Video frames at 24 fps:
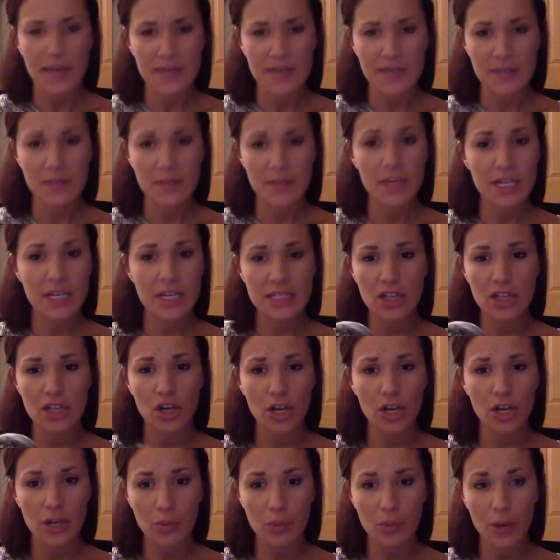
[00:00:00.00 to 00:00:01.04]
If somebody is
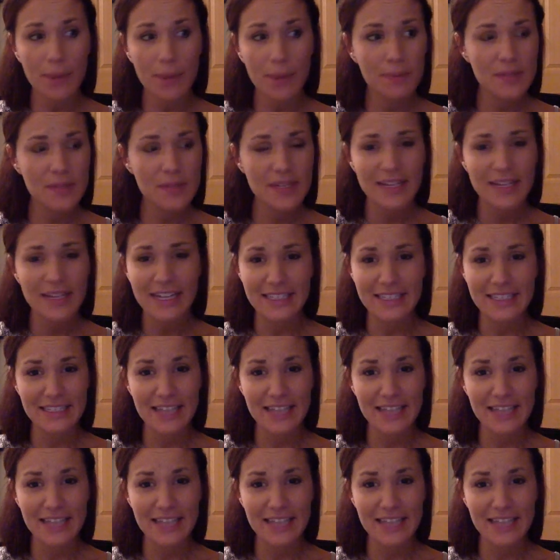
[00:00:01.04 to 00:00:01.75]
already ripped and